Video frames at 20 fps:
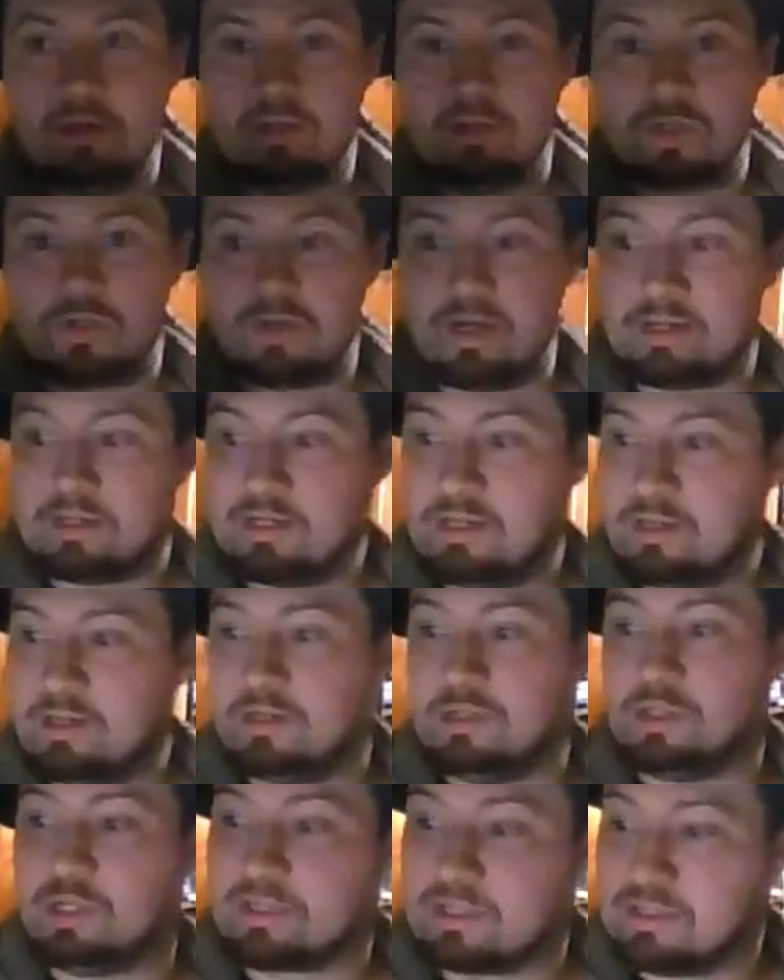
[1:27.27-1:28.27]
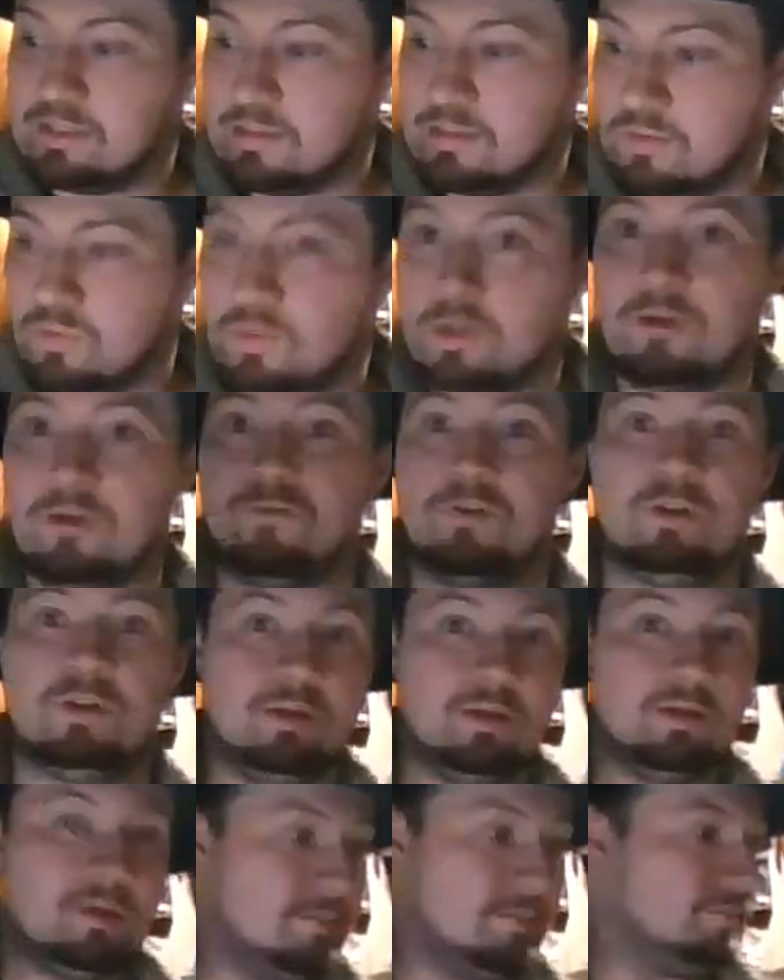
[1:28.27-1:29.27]
Extracted and ejected. Wonderful.
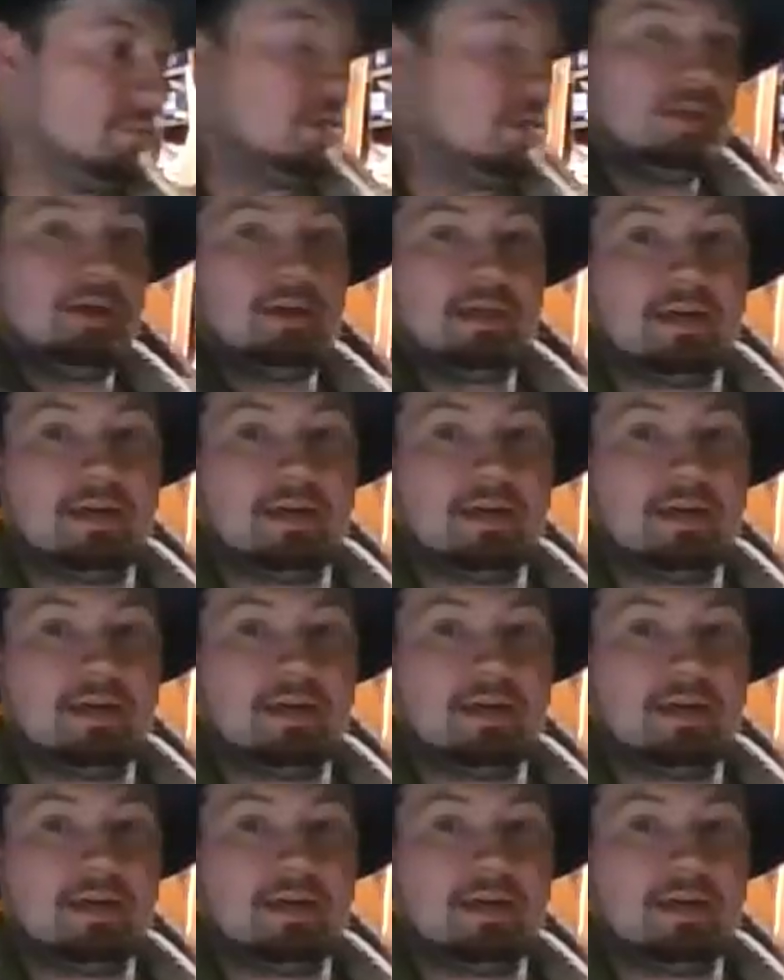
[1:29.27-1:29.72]
Now